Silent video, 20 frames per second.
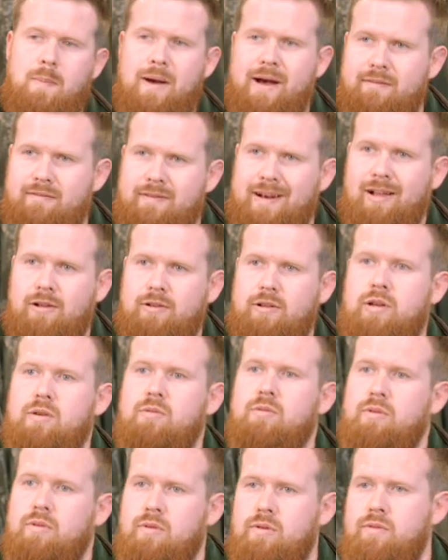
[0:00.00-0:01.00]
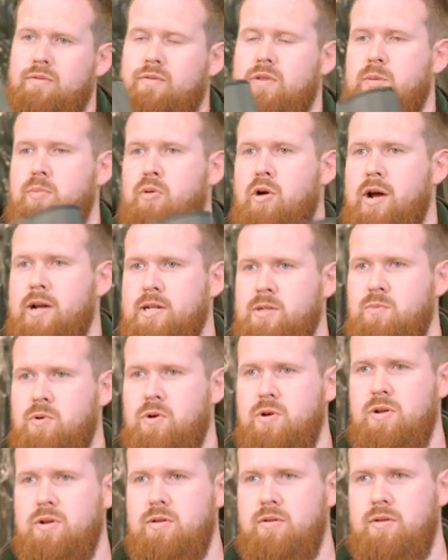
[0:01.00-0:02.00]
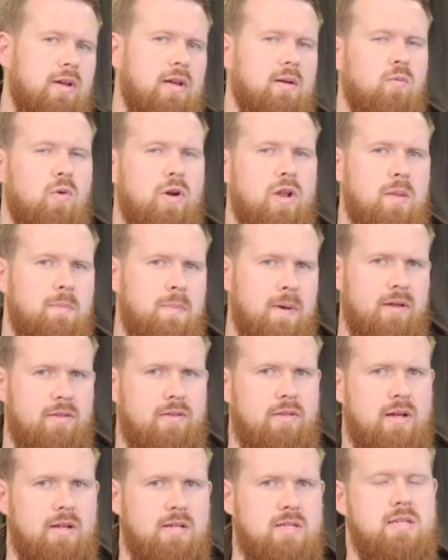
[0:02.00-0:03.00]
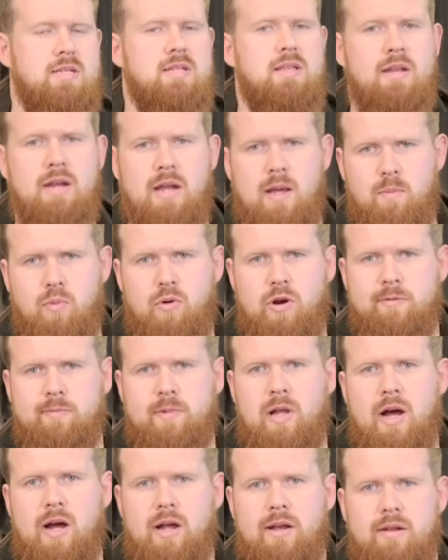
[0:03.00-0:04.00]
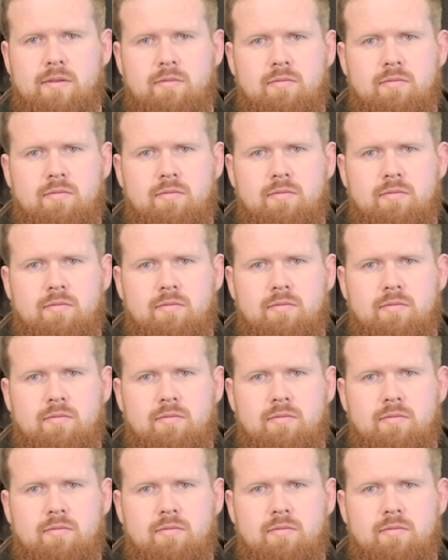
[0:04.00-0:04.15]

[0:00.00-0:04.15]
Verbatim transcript: better value for the price point. One of the big things is the neoprene lining.